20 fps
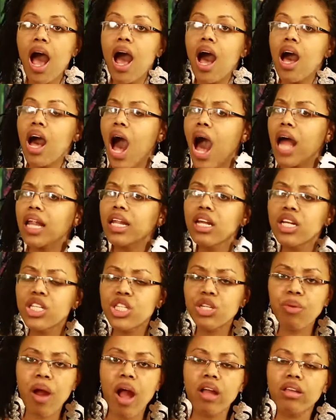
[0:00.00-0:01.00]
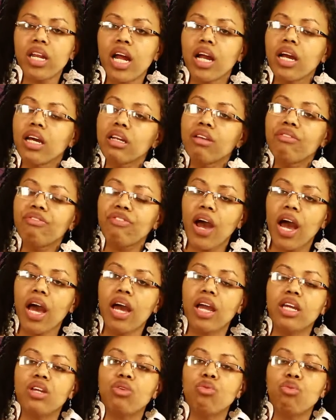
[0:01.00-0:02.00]
Uh, I looked around and I couldn't
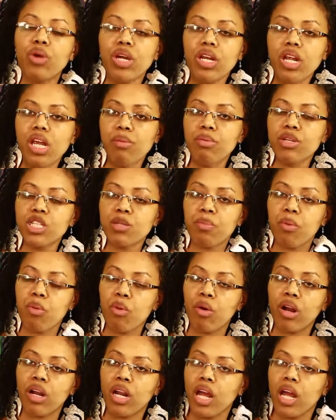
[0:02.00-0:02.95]
find when he was born.